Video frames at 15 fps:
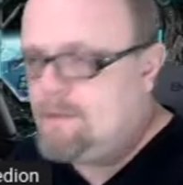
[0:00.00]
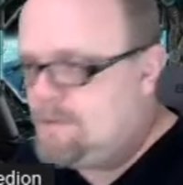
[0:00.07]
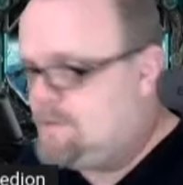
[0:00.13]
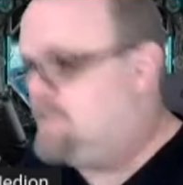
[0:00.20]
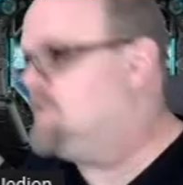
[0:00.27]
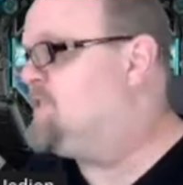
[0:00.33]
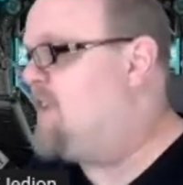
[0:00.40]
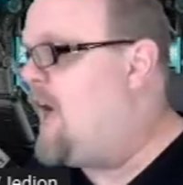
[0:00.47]

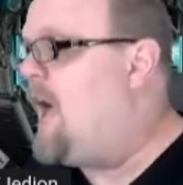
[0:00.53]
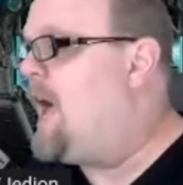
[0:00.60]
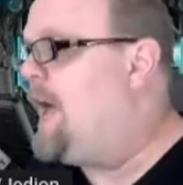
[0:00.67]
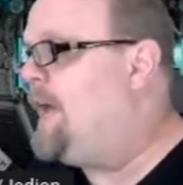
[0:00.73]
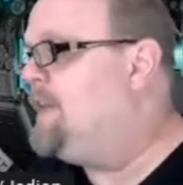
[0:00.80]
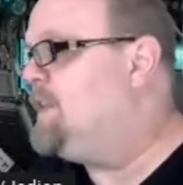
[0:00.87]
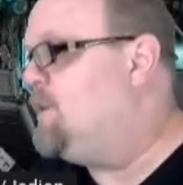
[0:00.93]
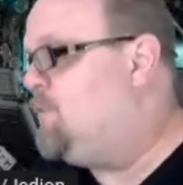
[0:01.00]

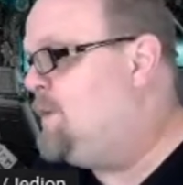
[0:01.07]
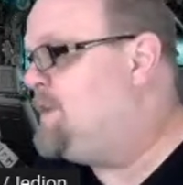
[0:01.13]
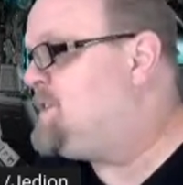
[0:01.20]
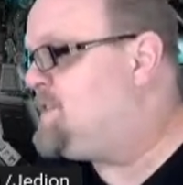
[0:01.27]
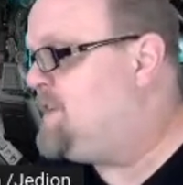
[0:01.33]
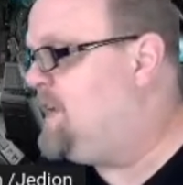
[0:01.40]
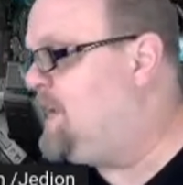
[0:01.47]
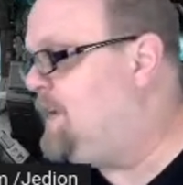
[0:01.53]
design that we
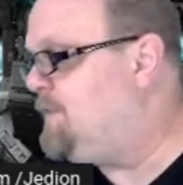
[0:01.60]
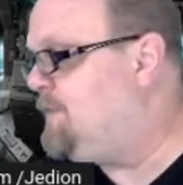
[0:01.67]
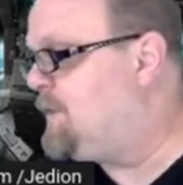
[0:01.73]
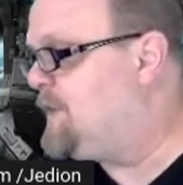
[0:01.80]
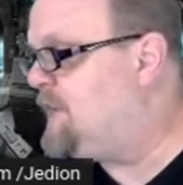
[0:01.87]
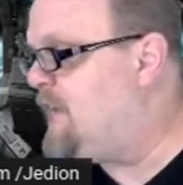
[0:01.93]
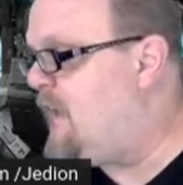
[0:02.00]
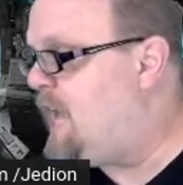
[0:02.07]
see for
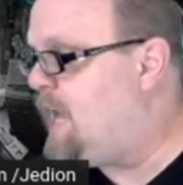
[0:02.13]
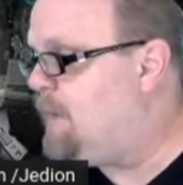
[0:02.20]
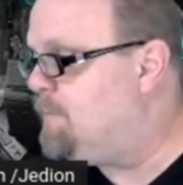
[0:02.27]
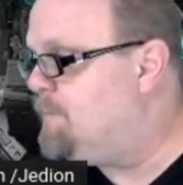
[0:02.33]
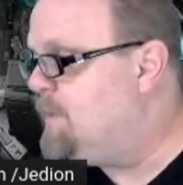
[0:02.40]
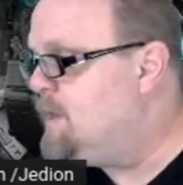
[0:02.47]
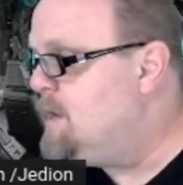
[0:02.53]
the game.